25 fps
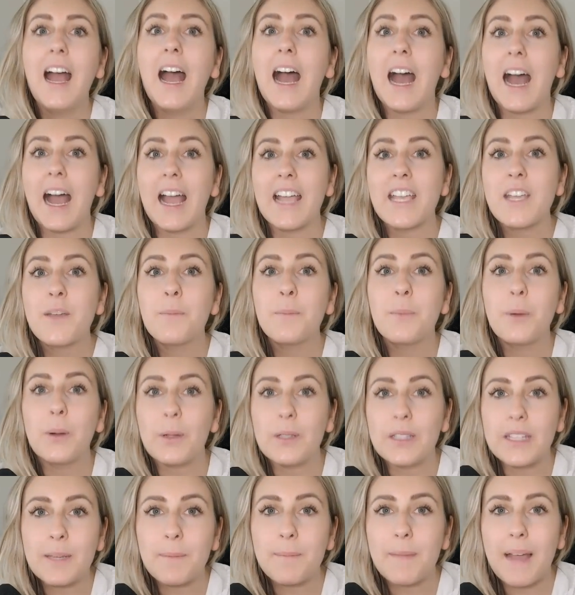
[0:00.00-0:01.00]
I am
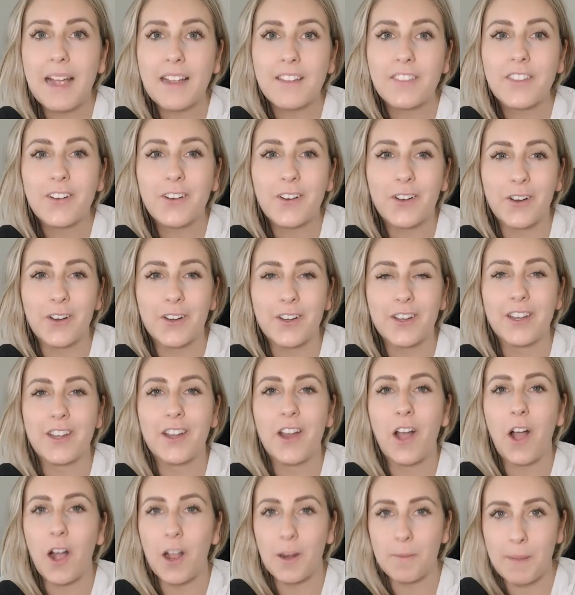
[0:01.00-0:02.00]
pulling back the curtain
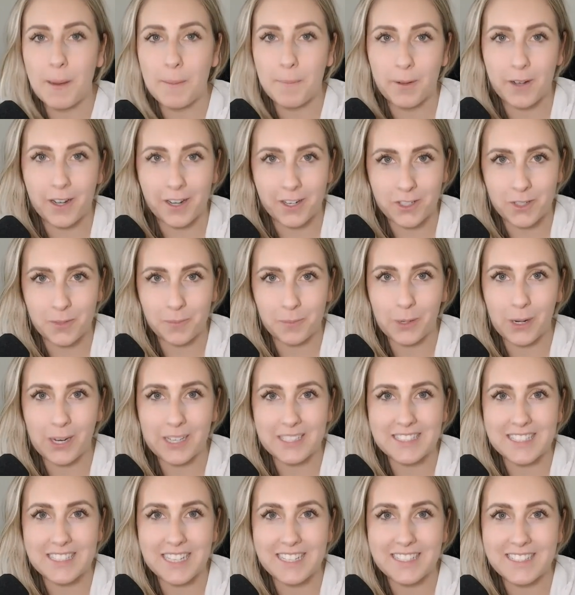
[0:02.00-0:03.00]
on my production
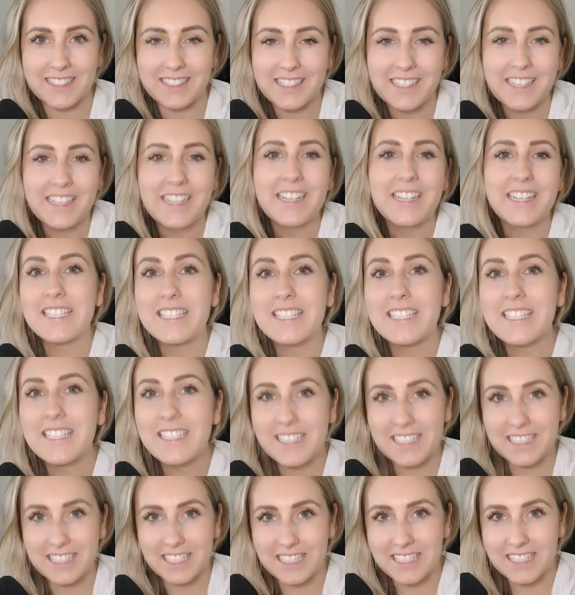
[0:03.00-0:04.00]
process.
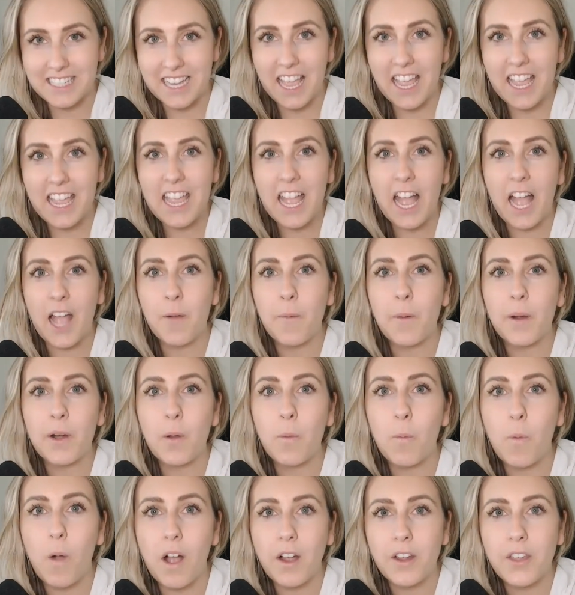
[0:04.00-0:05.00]
Today, I want to
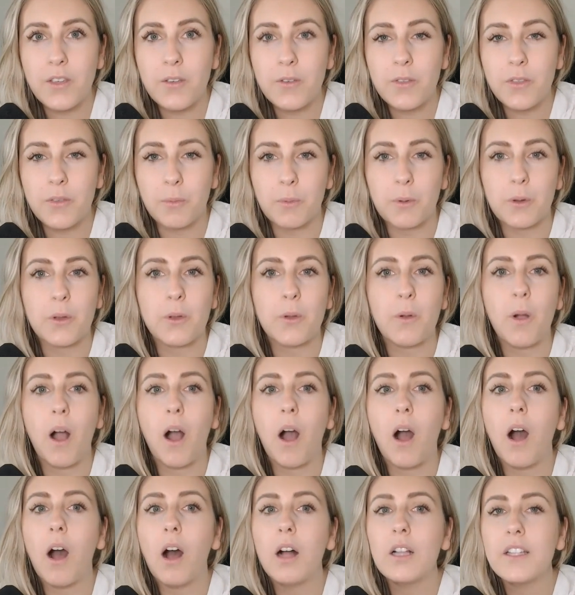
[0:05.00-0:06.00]
walk you through
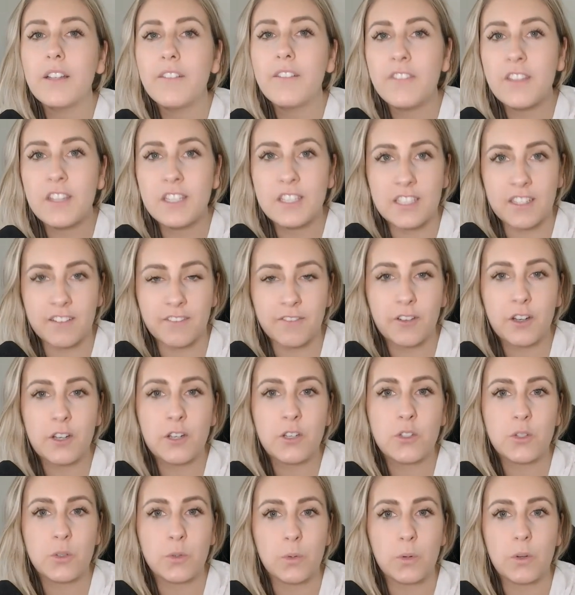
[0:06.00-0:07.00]
all of the different
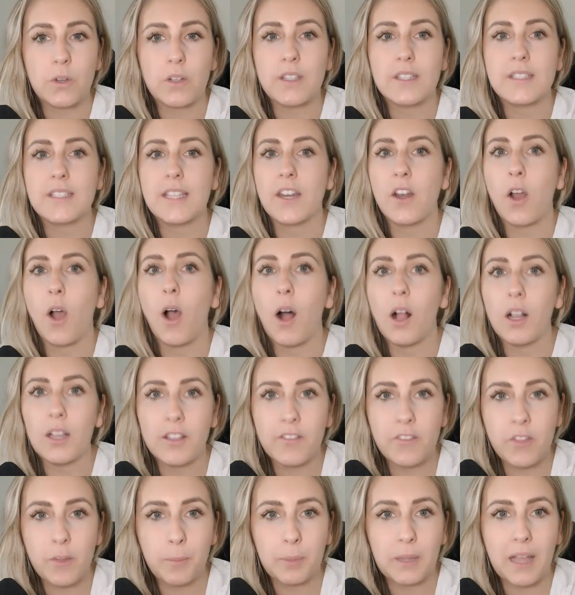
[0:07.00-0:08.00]
tools and all
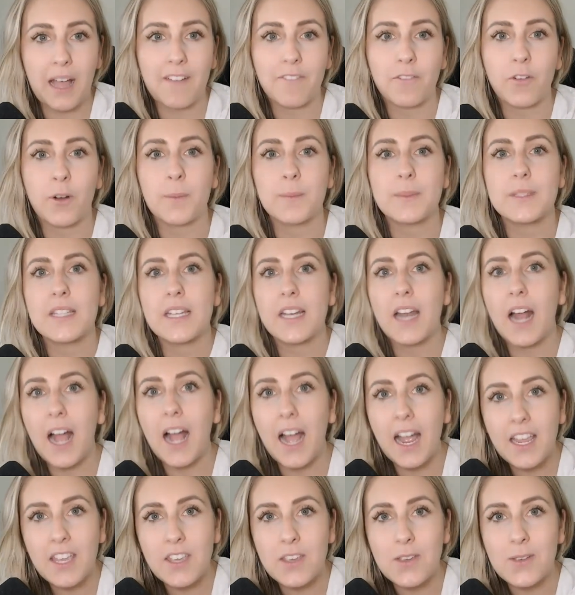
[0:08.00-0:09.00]
of the platforms that
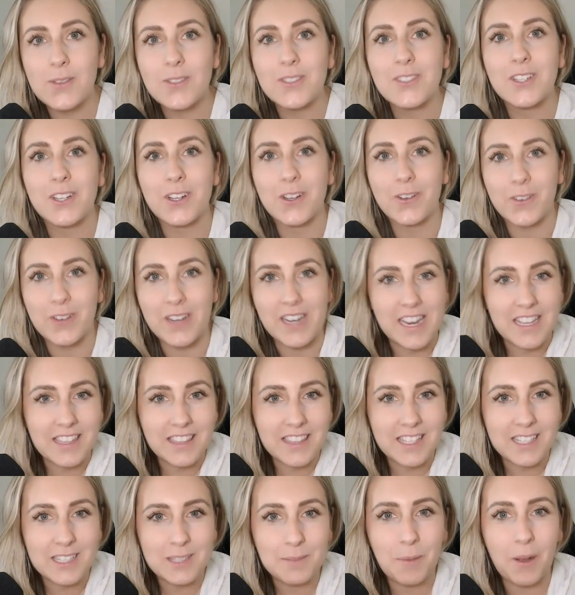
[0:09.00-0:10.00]
I use to create
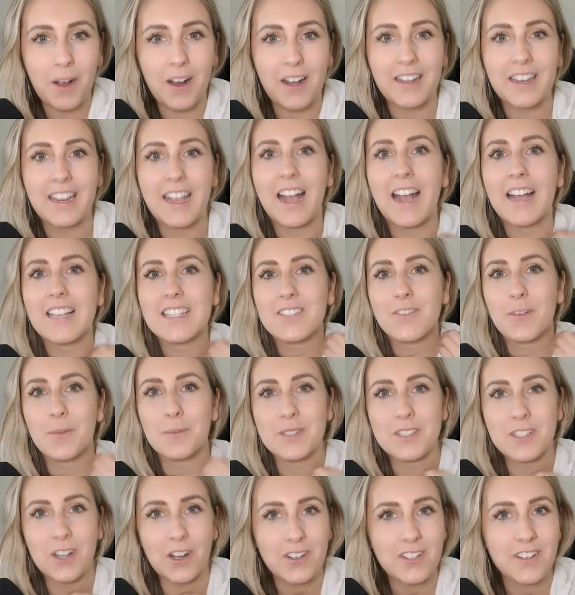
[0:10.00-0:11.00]
this podcast from
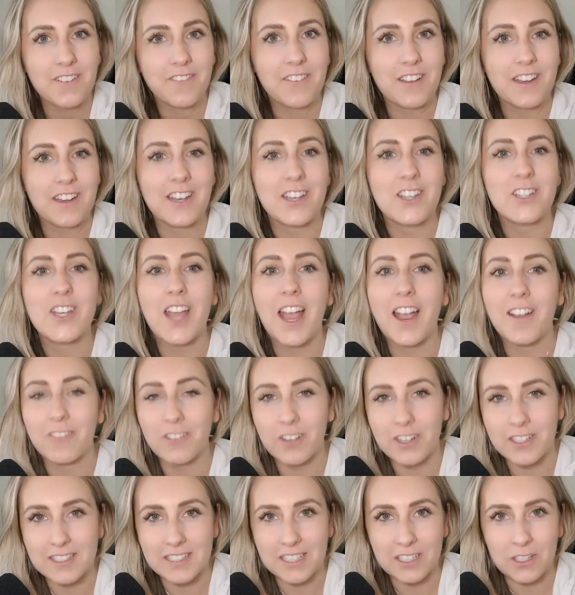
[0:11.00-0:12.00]
start to finish
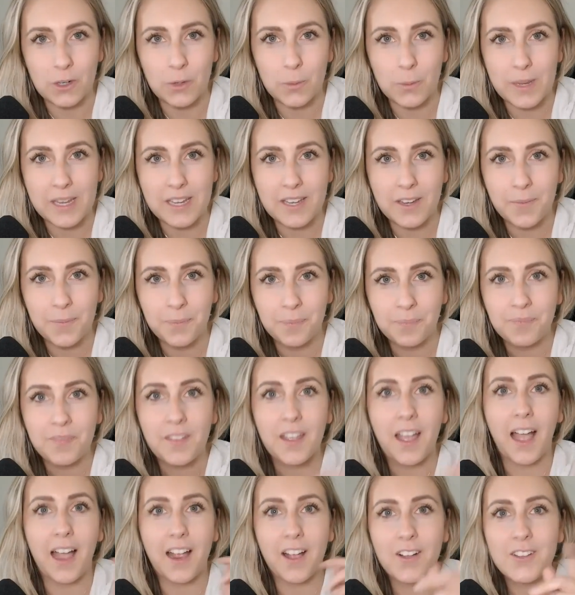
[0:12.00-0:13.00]
every single week.
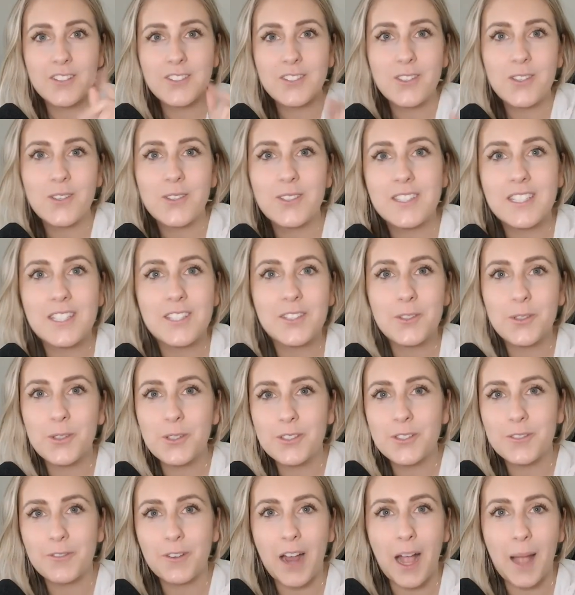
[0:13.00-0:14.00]
I also use these
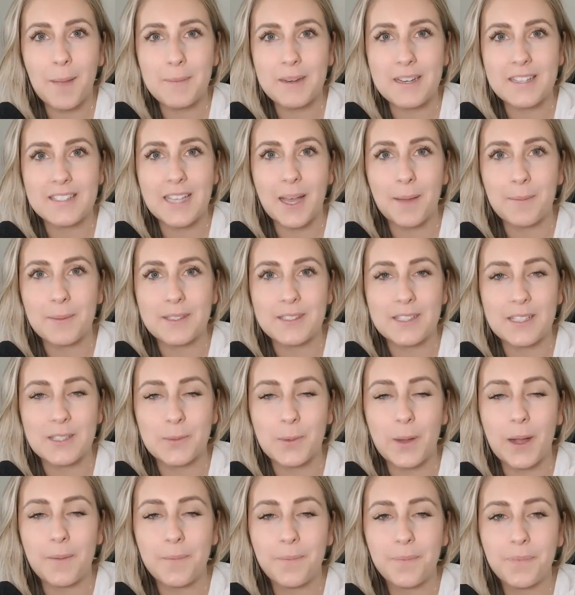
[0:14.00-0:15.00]
tools for Happiness Happens as
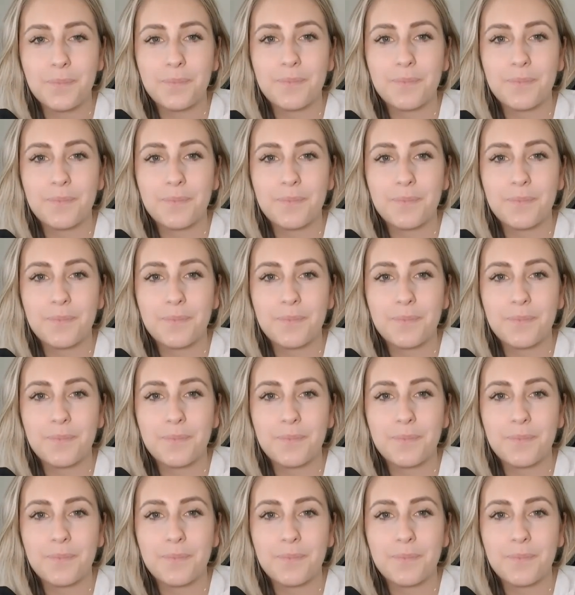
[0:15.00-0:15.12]
well.